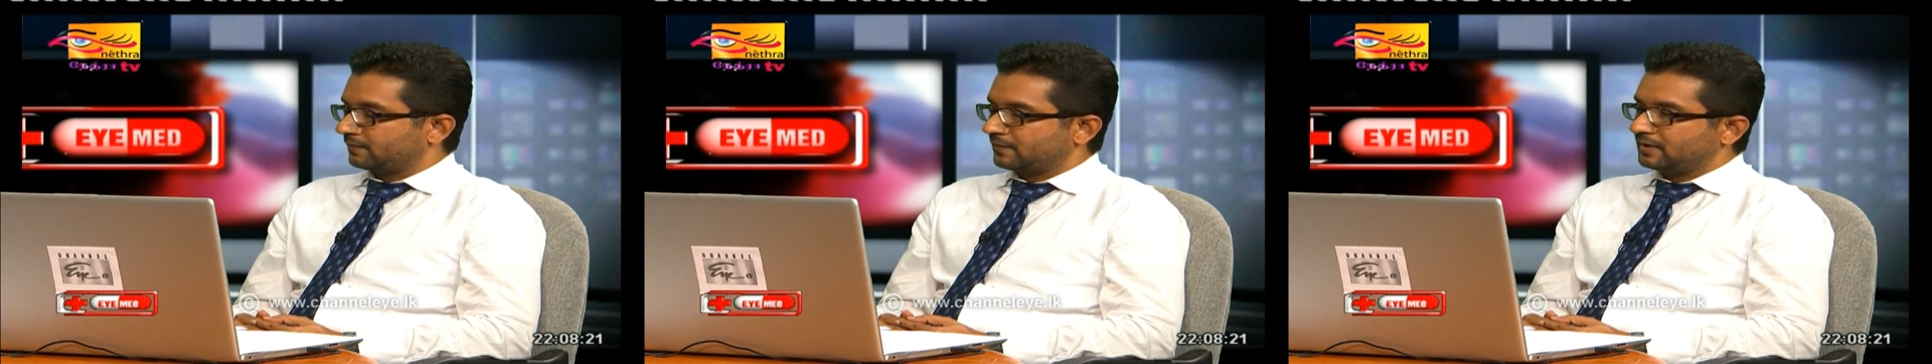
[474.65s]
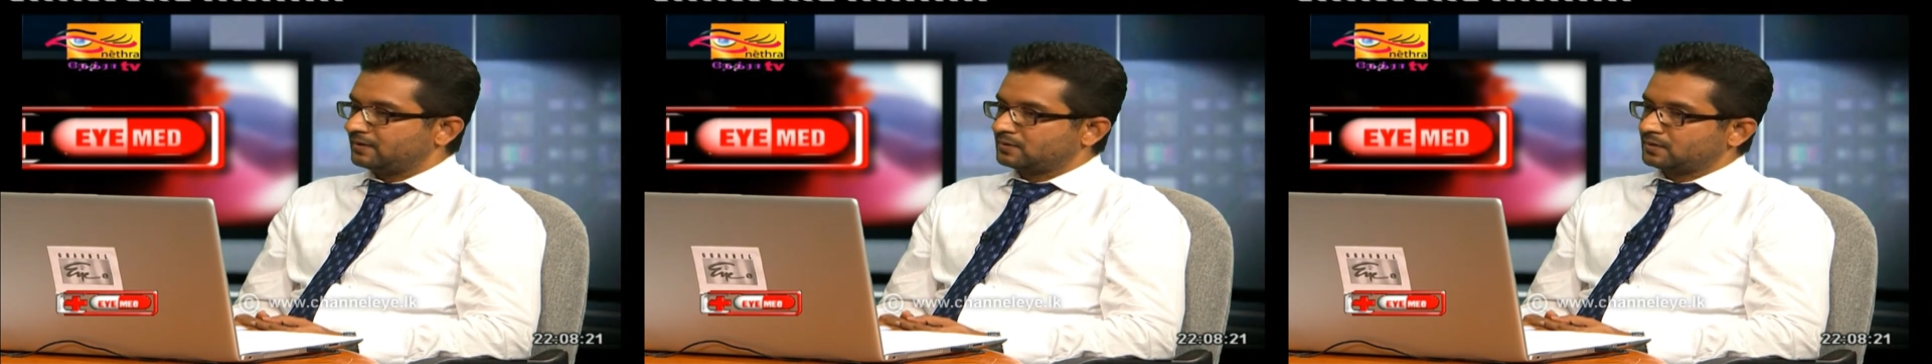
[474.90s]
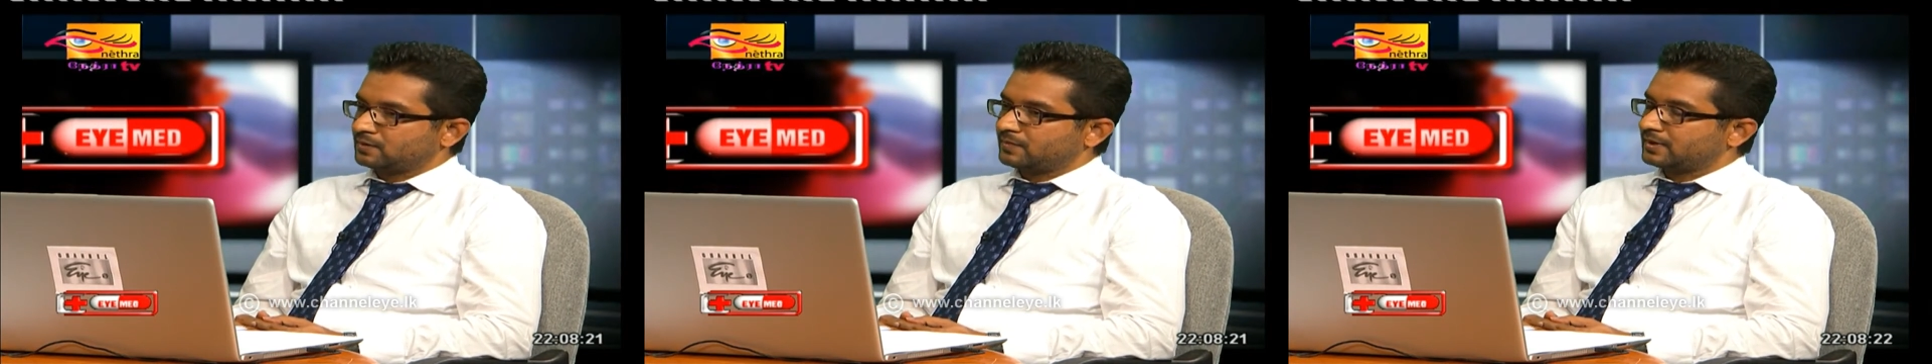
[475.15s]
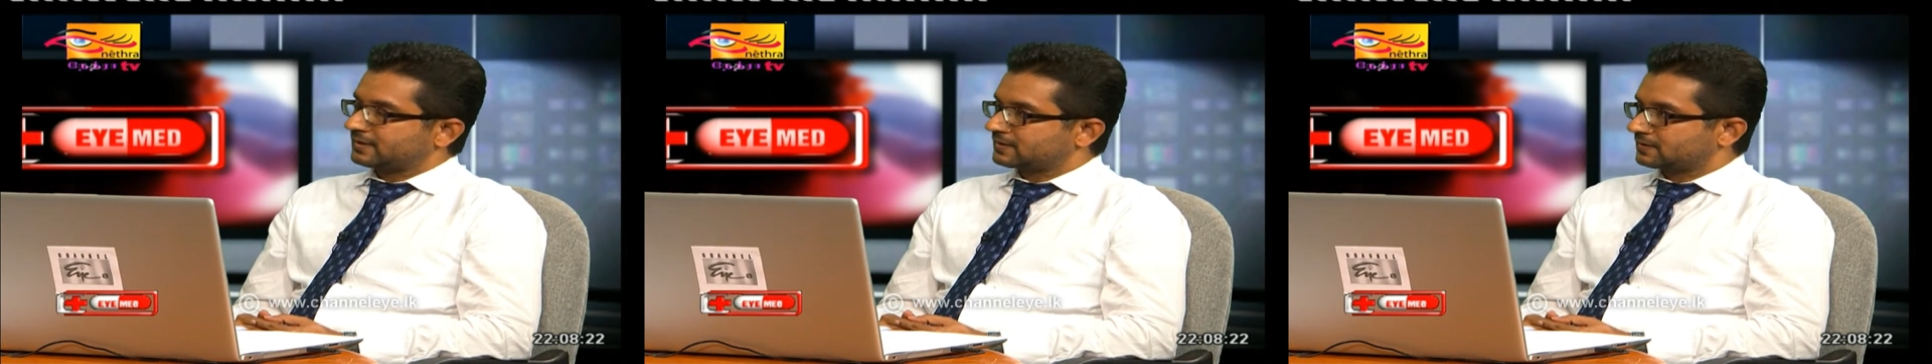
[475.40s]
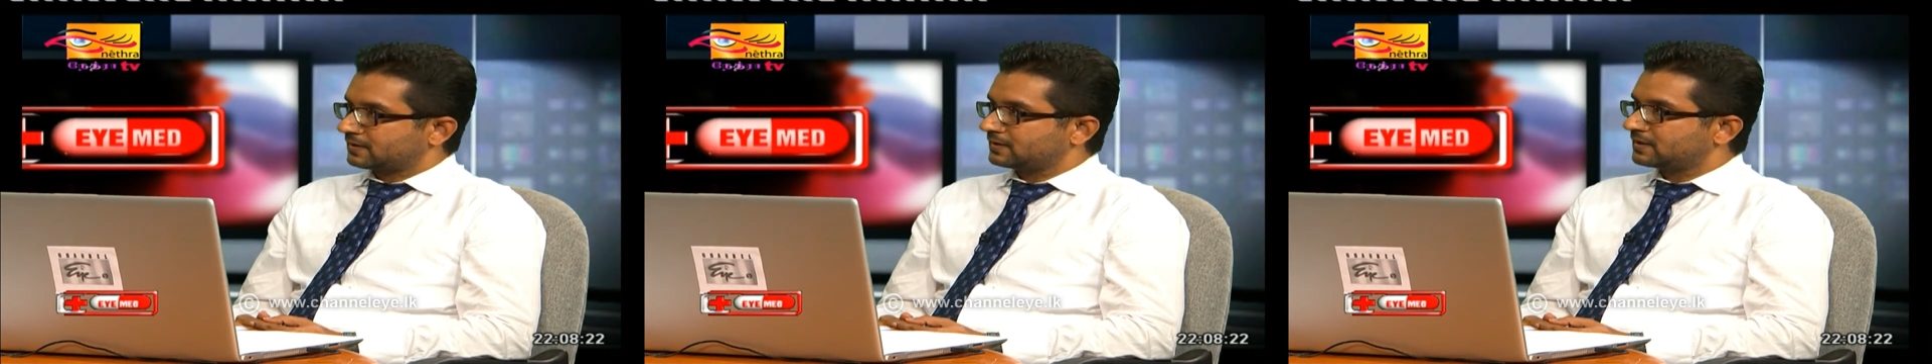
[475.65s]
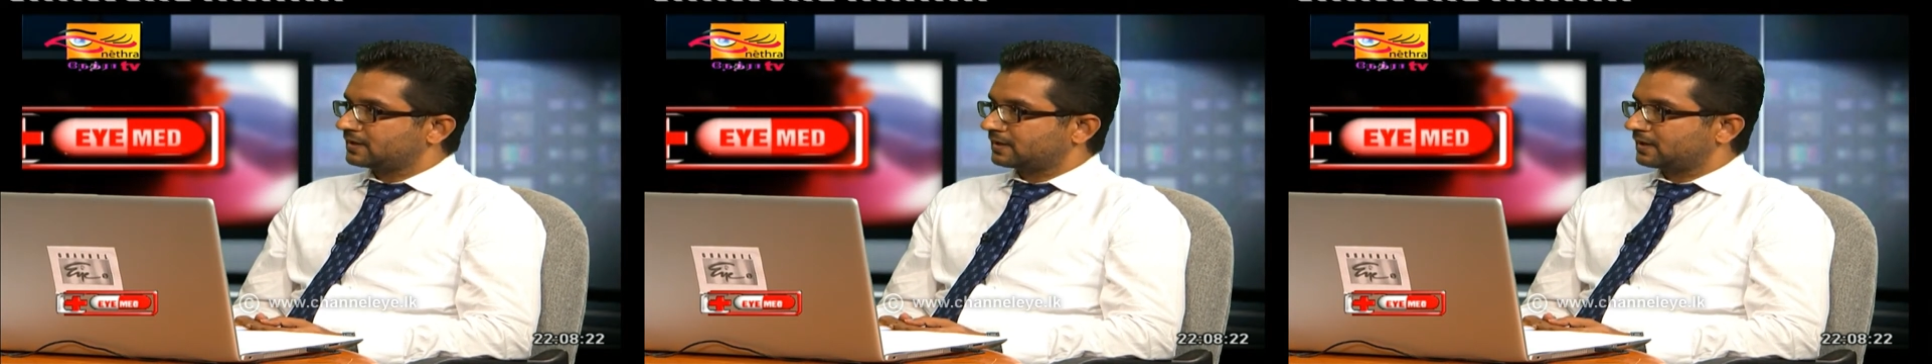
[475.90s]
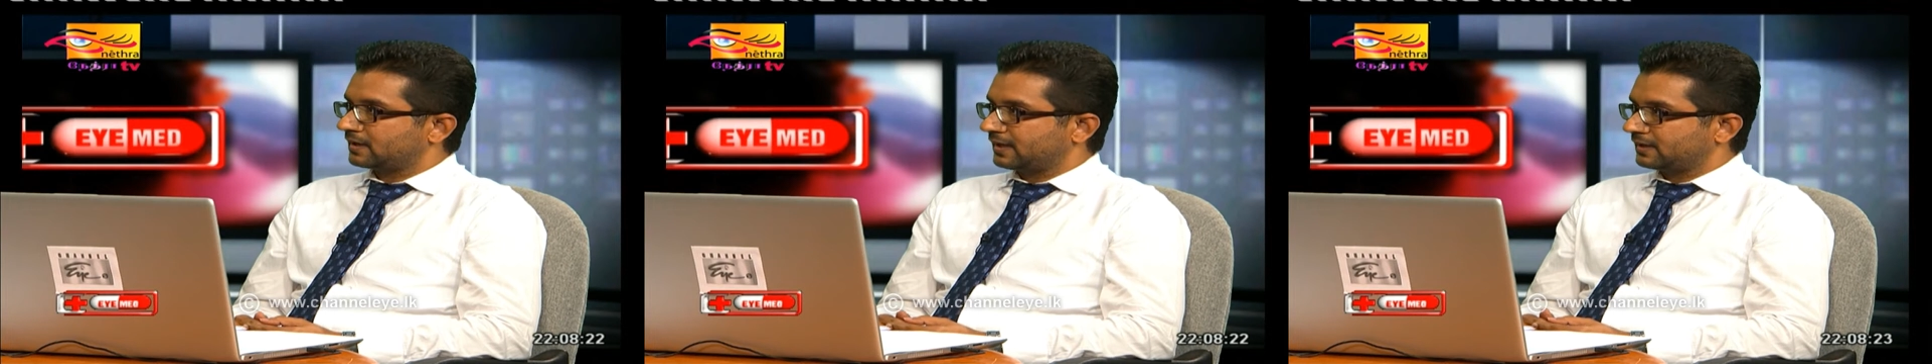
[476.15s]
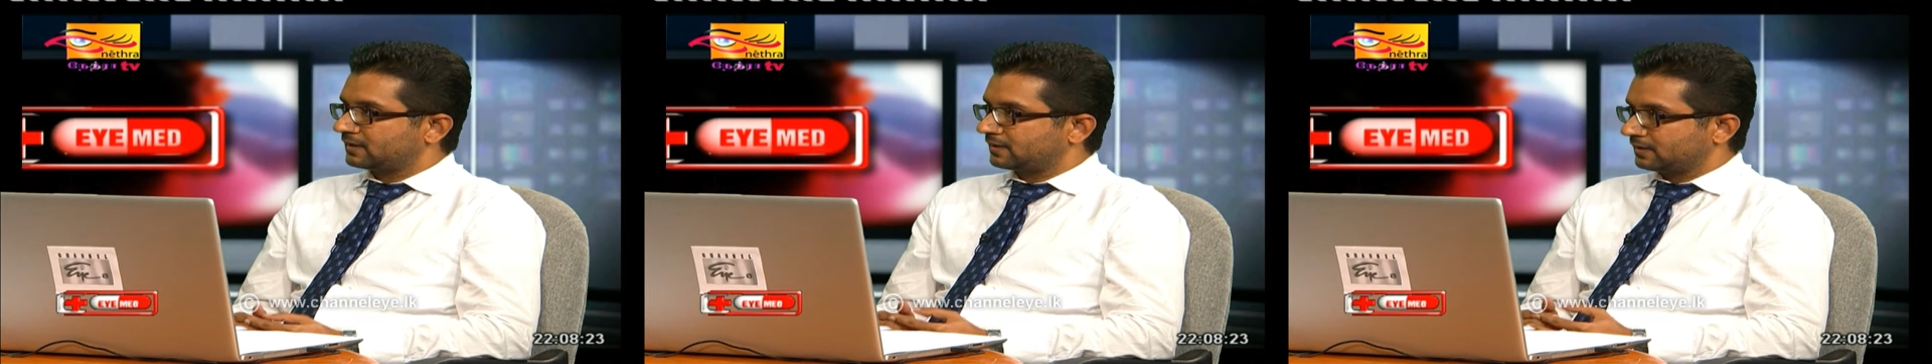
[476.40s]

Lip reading: When you talk about exercise, there are like